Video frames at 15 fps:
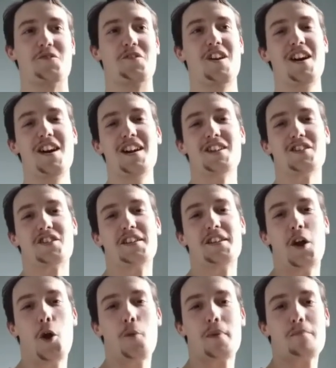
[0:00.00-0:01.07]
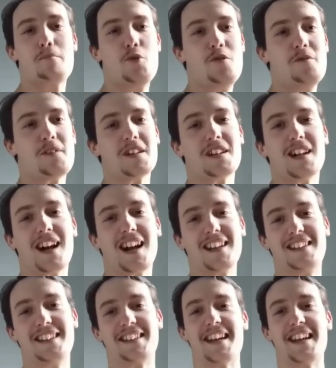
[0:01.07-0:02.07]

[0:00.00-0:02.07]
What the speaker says: Right, Shinobi Mover. I guess